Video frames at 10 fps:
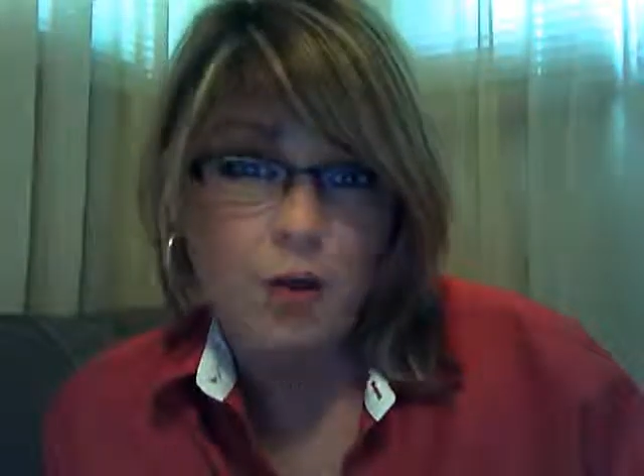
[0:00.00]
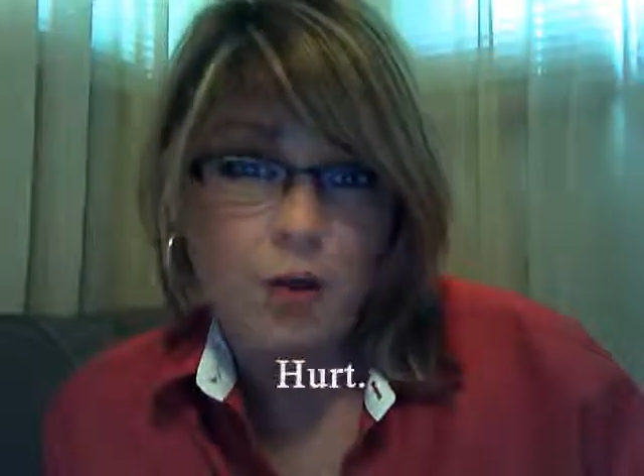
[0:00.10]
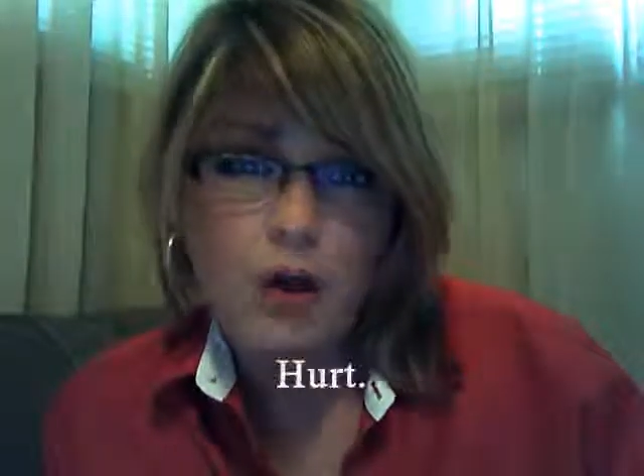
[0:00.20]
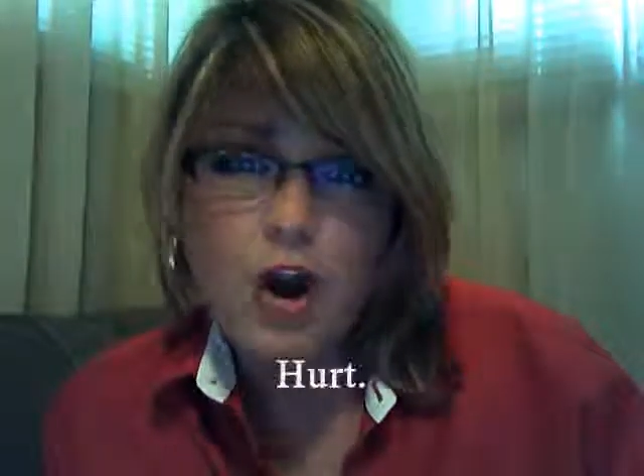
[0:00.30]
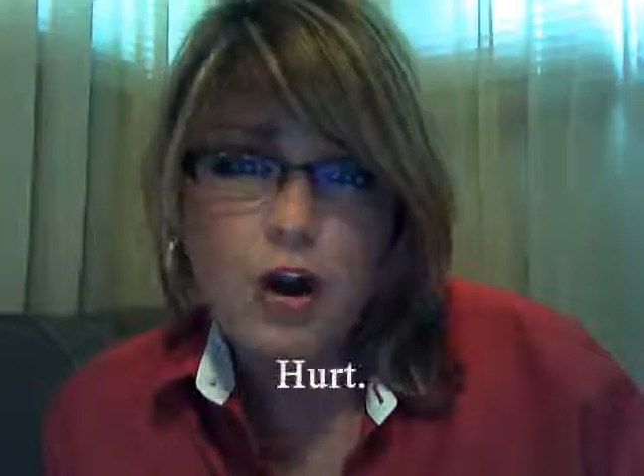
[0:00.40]

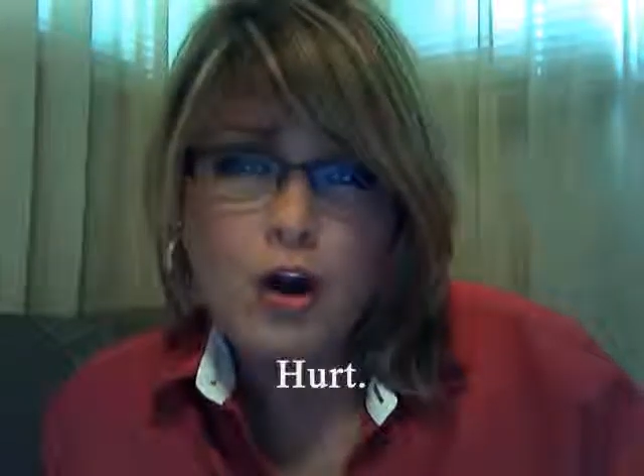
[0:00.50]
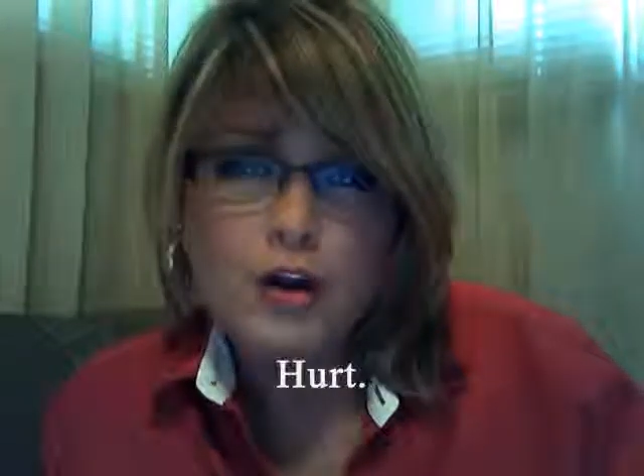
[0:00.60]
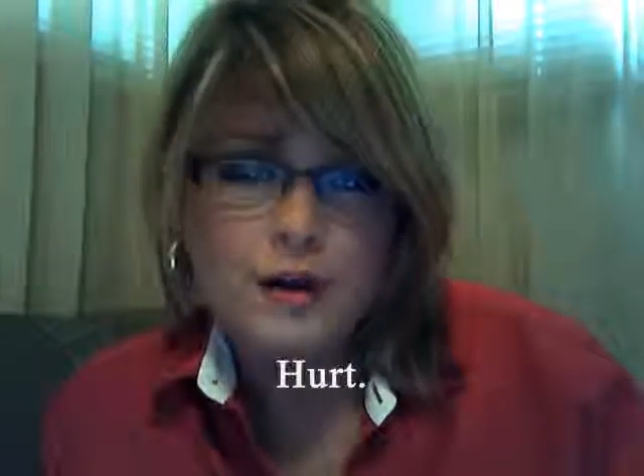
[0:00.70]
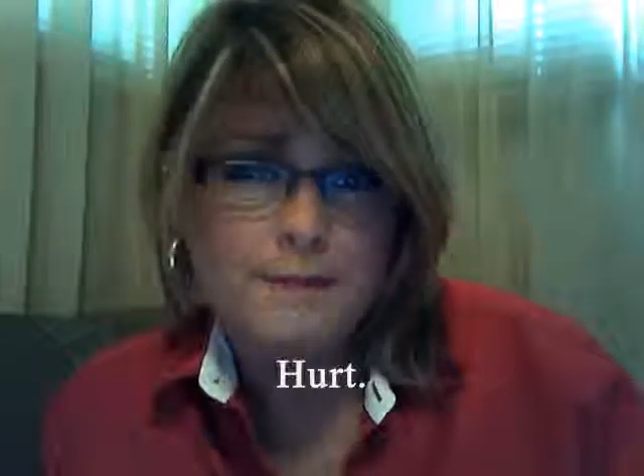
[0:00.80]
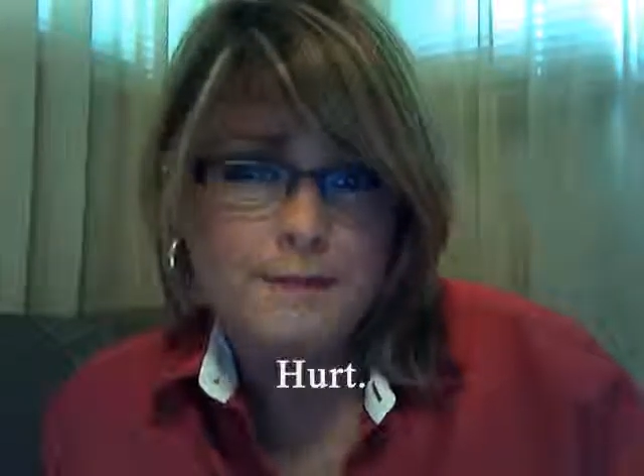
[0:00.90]
or
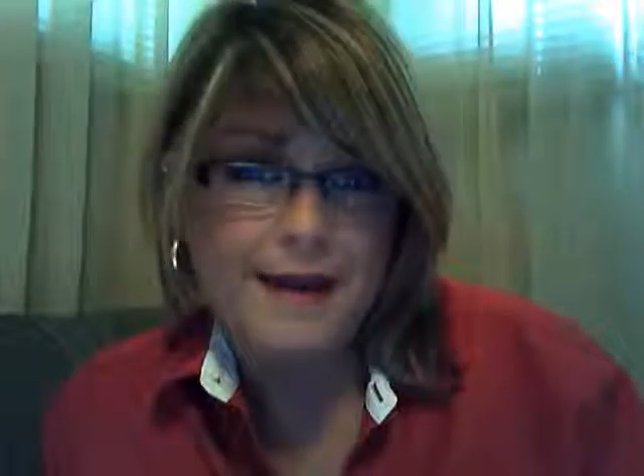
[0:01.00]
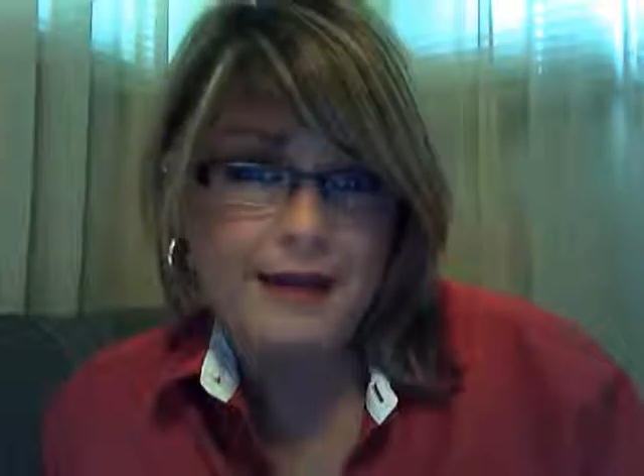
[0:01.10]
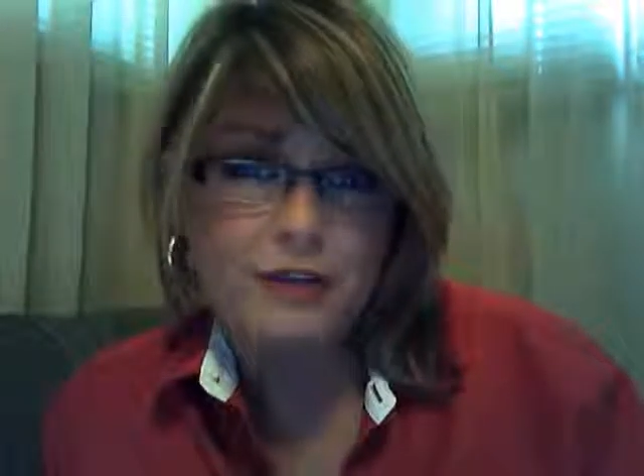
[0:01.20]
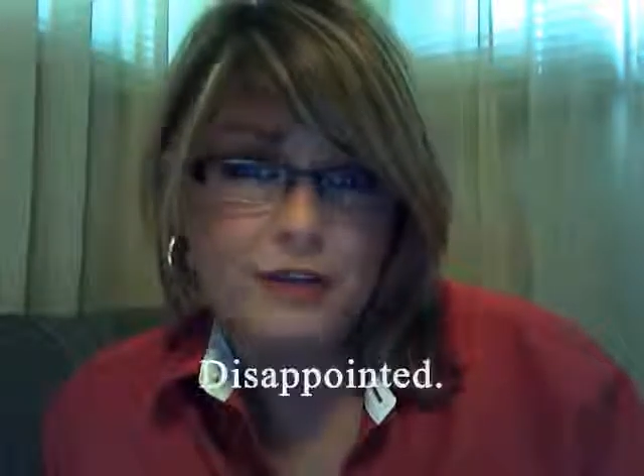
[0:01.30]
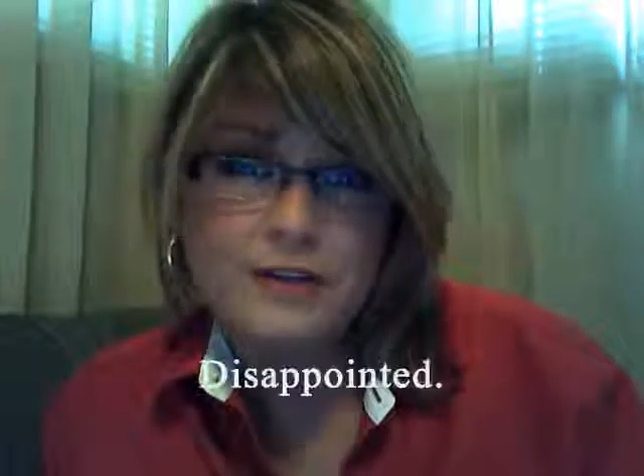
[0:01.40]
hurt
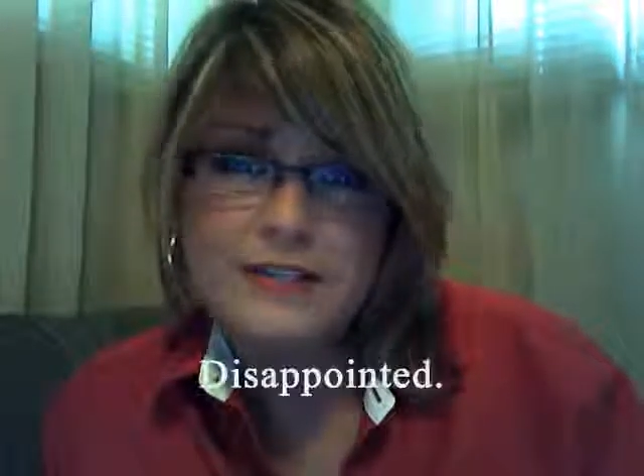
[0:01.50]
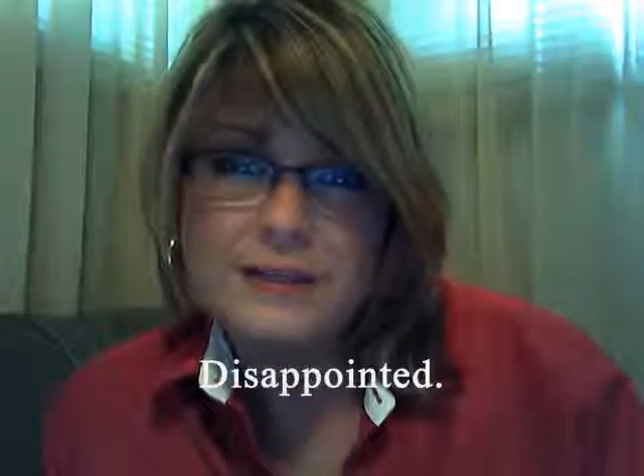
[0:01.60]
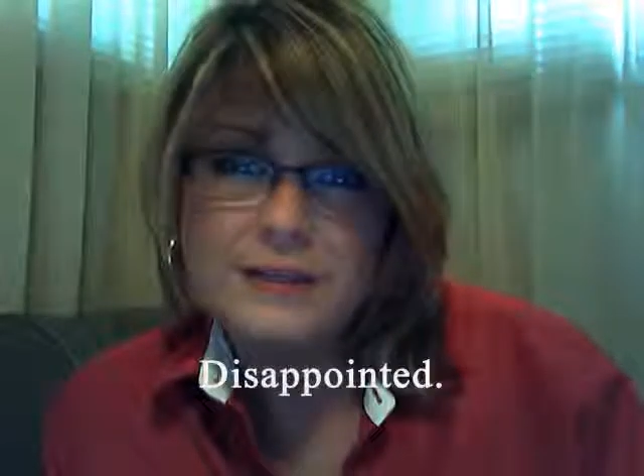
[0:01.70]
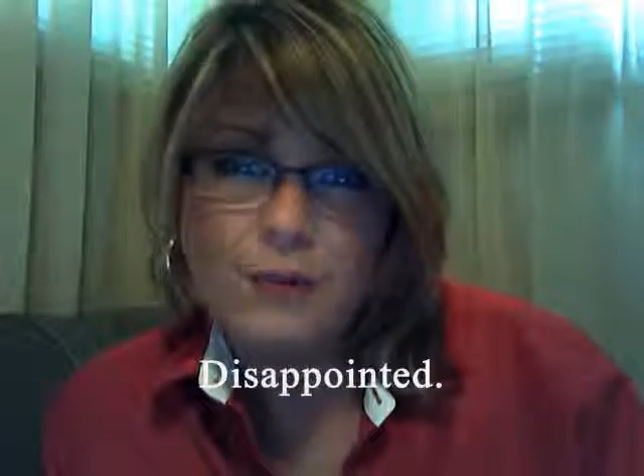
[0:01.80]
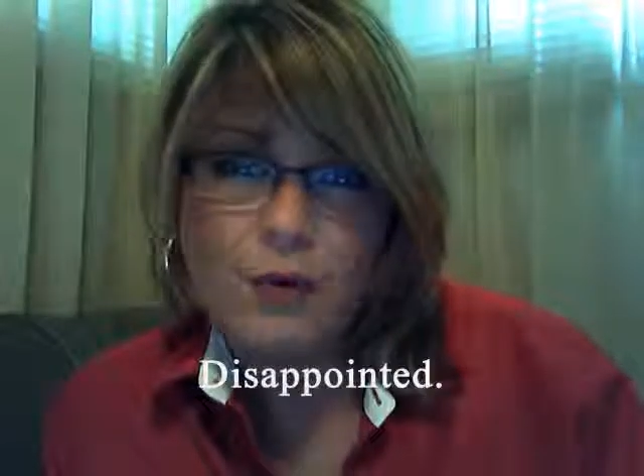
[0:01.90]
about or
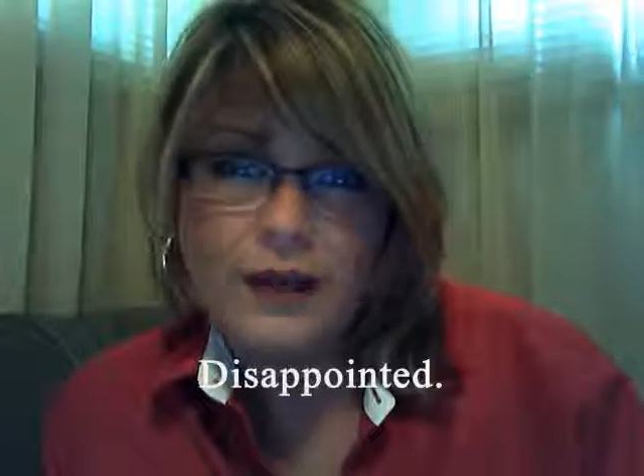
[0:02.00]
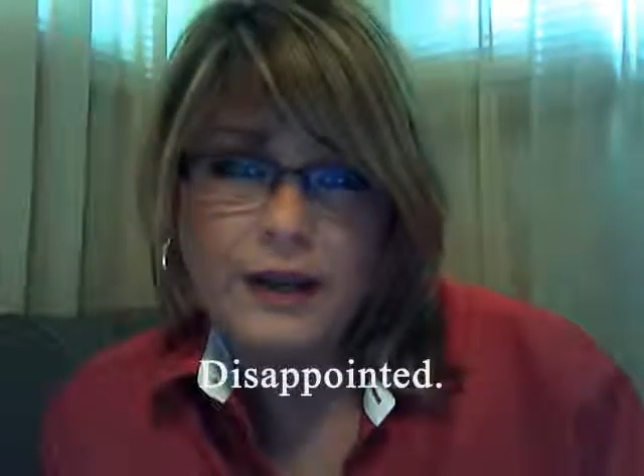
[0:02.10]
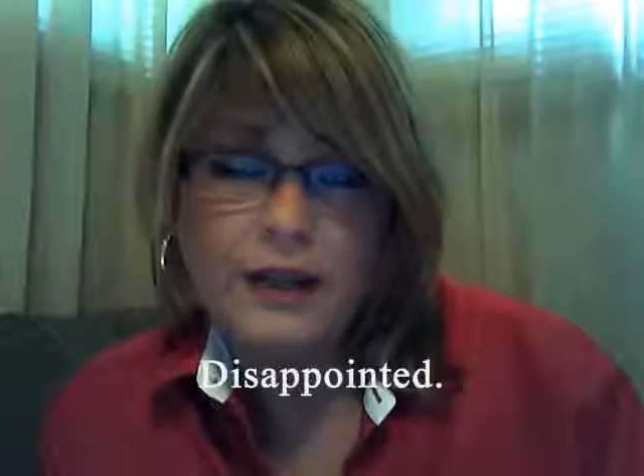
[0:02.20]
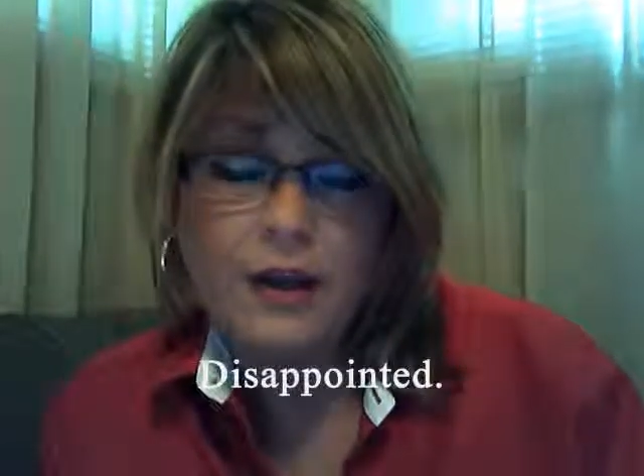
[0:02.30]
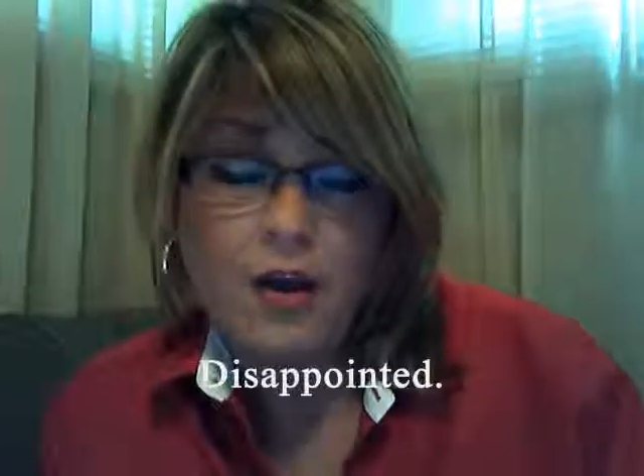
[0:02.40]

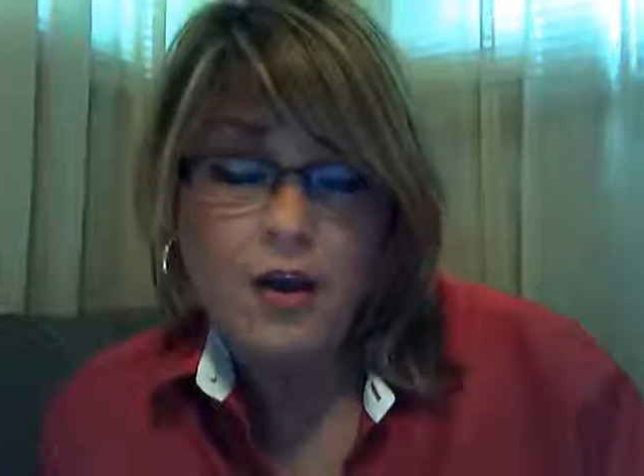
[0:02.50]
disappointed,